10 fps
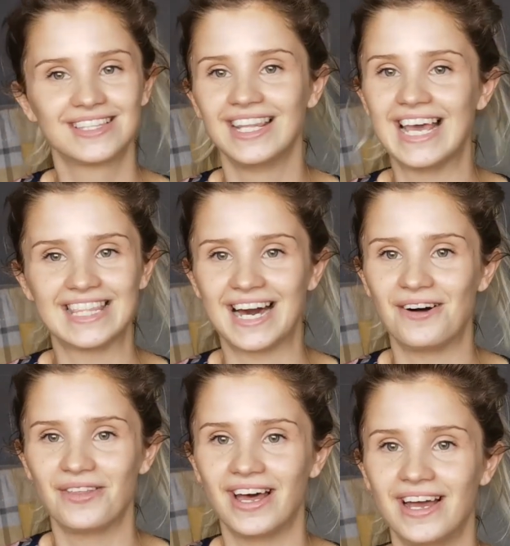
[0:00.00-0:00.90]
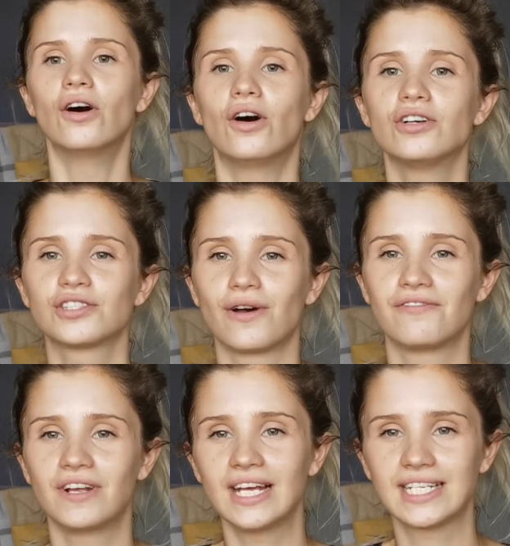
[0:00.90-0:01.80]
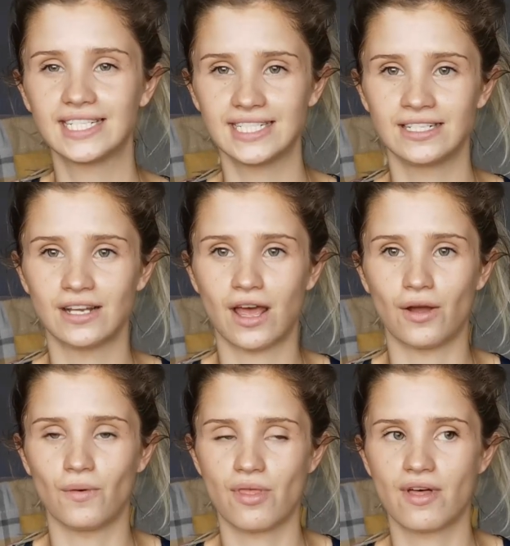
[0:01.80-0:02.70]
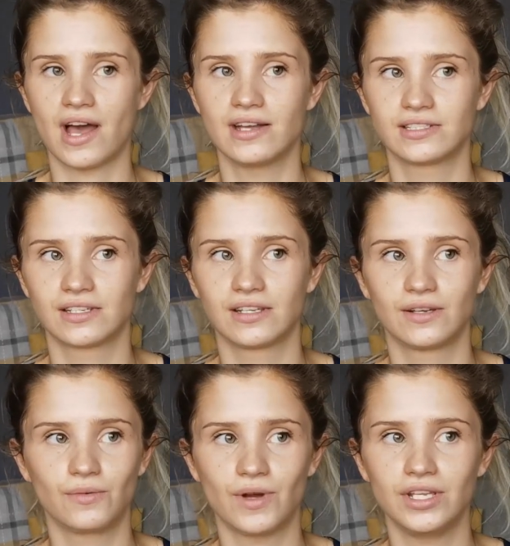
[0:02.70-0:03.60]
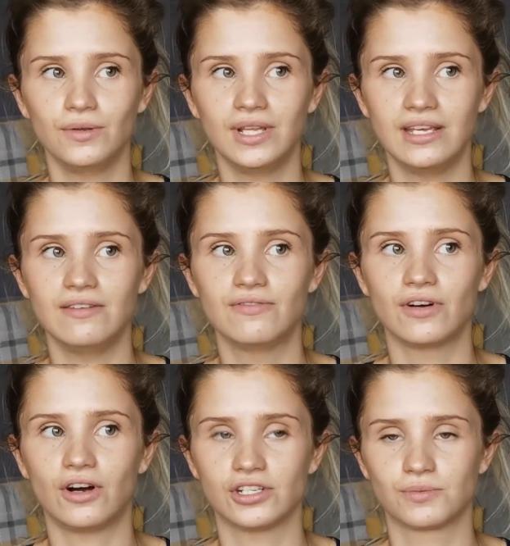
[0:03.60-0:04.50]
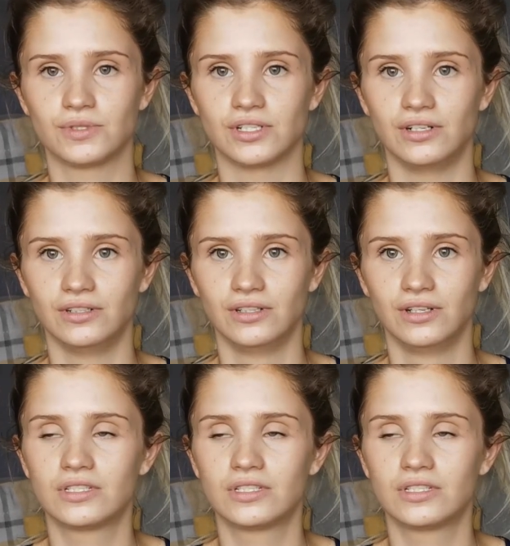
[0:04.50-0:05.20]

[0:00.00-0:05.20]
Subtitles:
lay that out there. Also, I feel like I didn't know that when you leave a hospital,